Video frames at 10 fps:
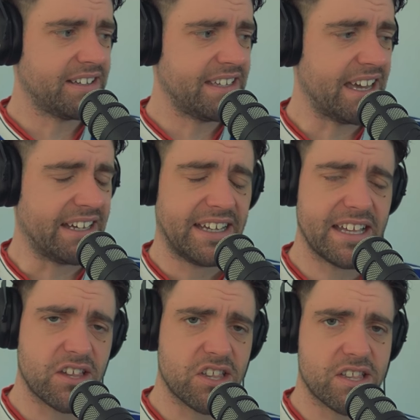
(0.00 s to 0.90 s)
yeah,
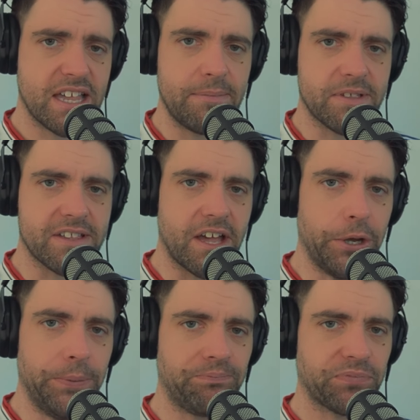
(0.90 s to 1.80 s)
it just seems as
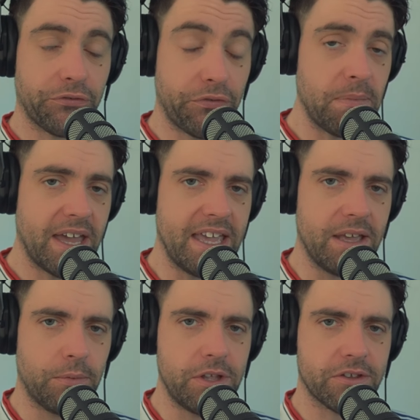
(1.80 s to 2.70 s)
though, for
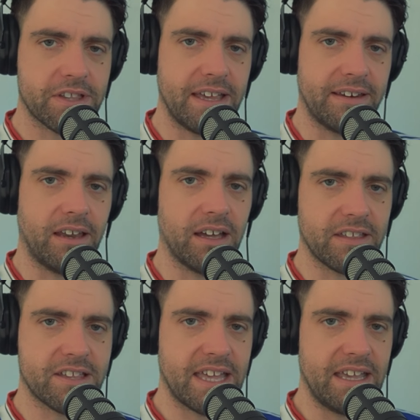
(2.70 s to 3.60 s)
me, when you're seeing like
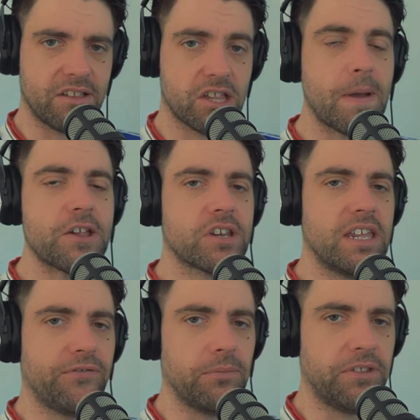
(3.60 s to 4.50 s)
the scenes,
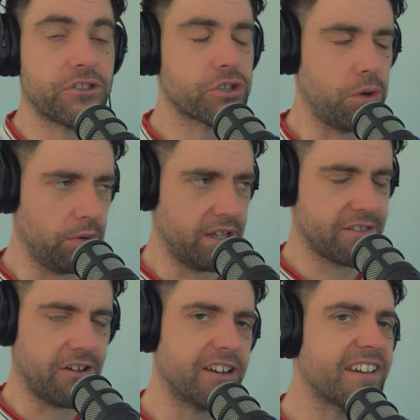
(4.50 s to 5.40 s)
especially from the schooling
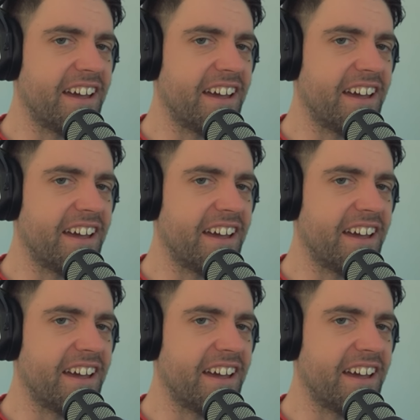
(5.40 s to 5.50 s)
side,